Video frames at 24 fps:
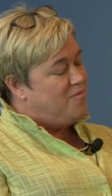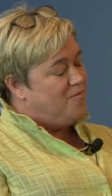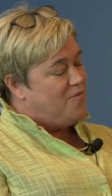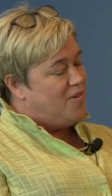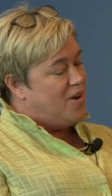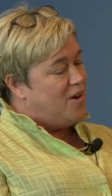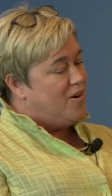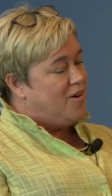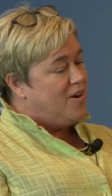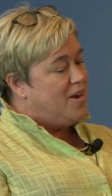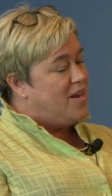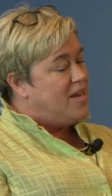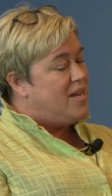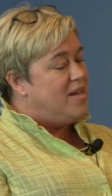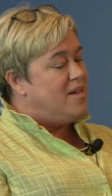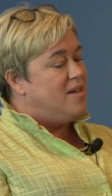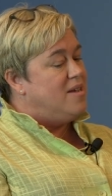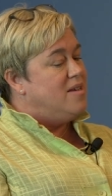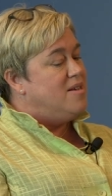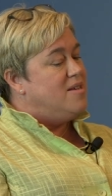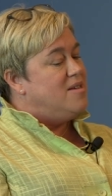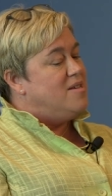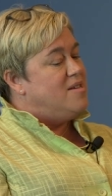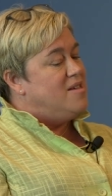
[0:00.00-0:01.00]
very
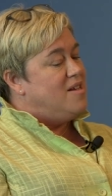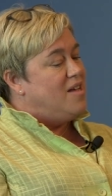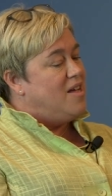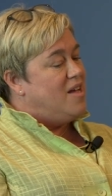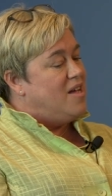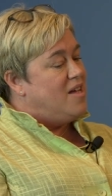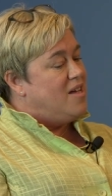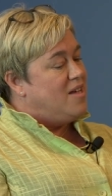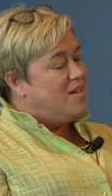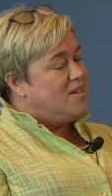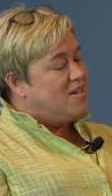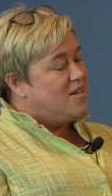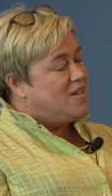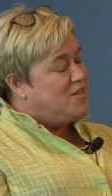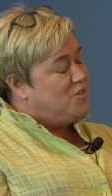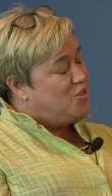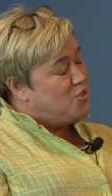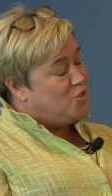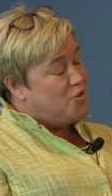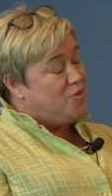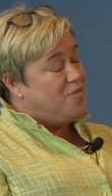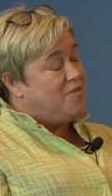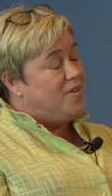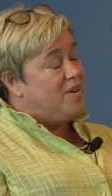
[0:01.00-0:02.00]
uh,
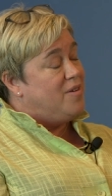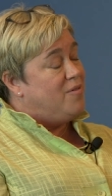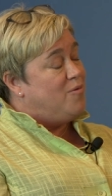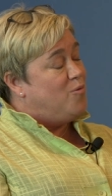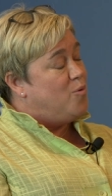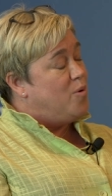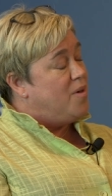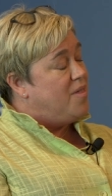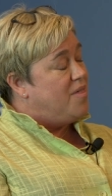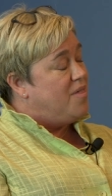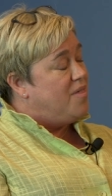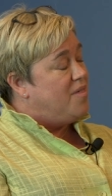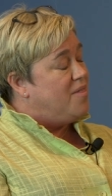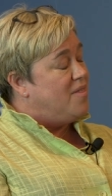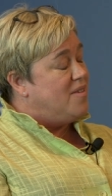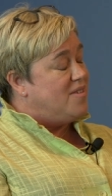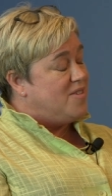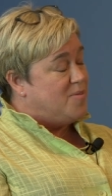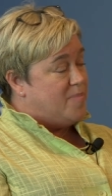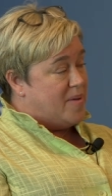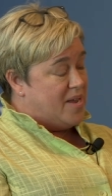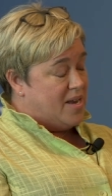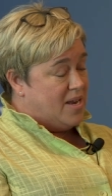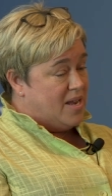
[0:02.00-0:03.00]
conservative with the
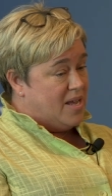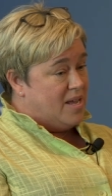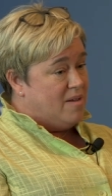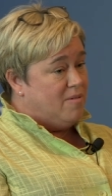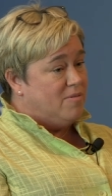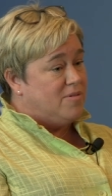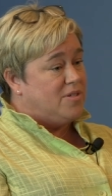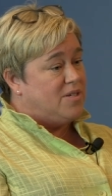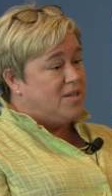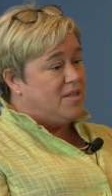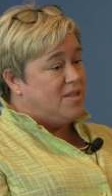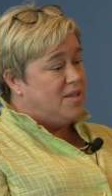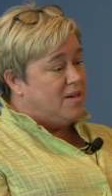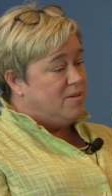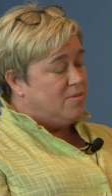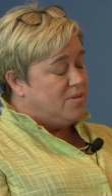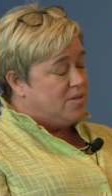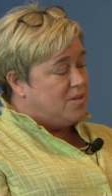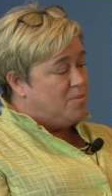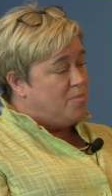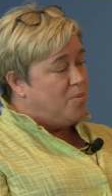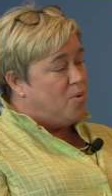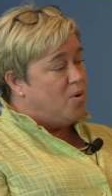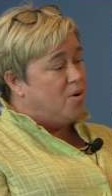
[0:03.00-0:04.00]
spending, which I think
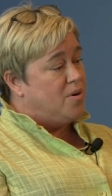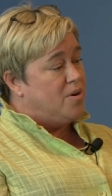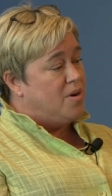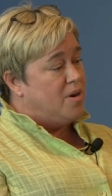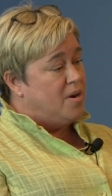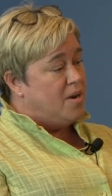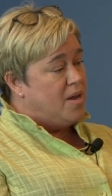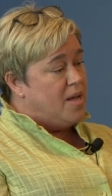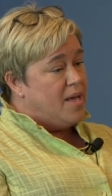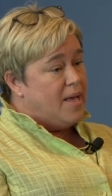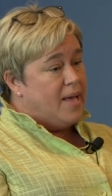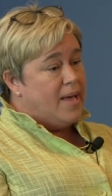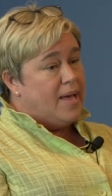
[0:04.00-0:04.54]
was important.